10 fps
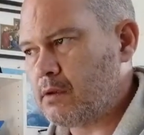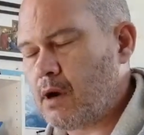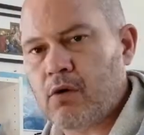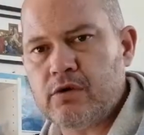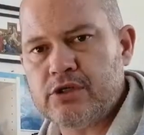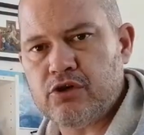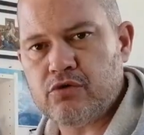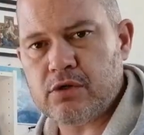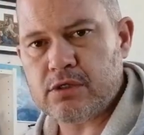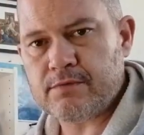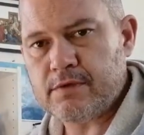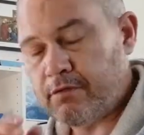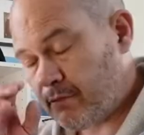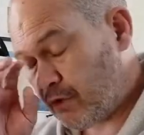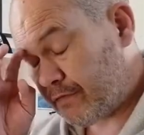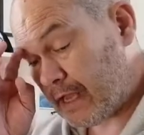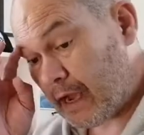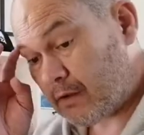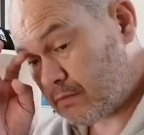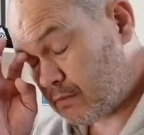older children have moved
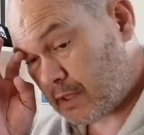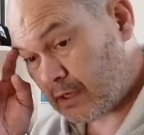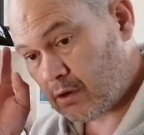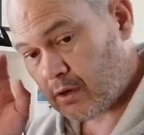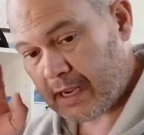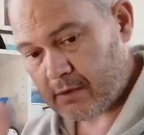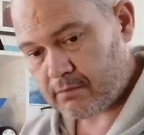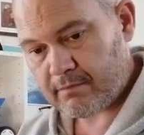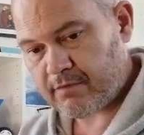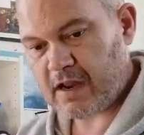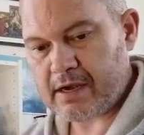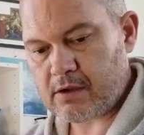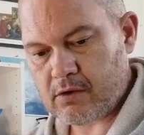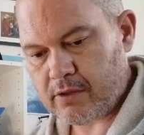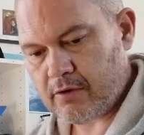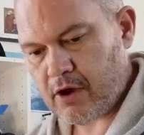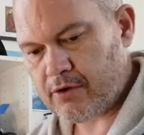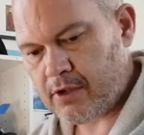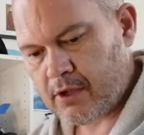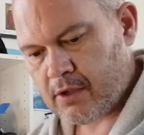out and gone out flatting on their
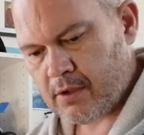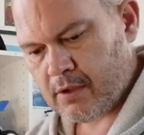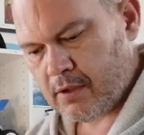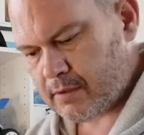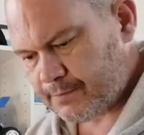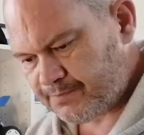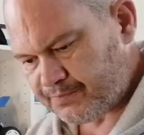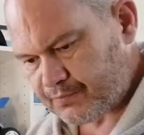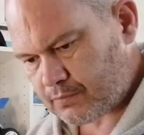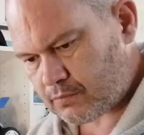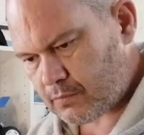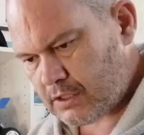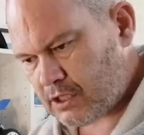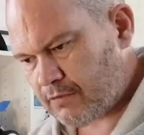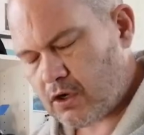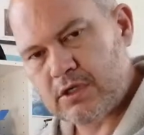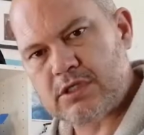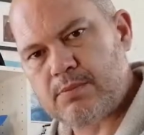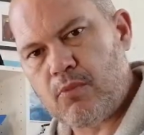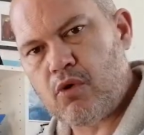own. So I've got a
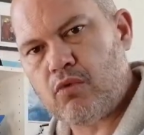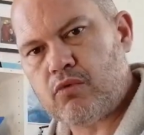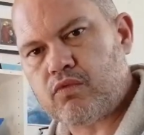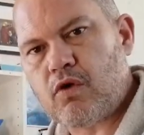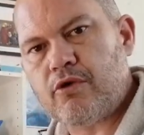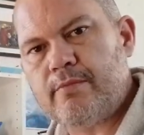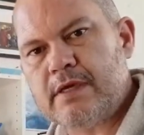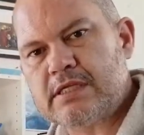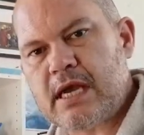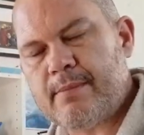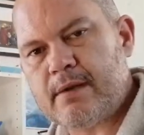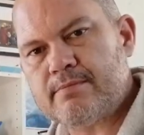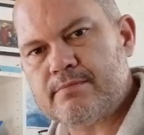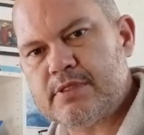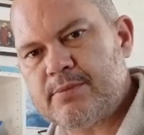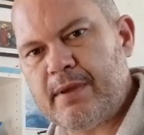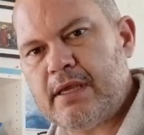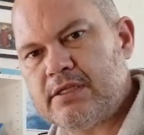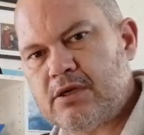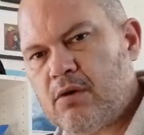small room that's come up
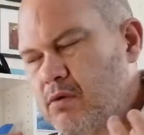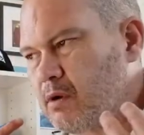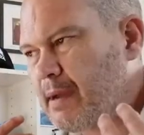spare, so I want to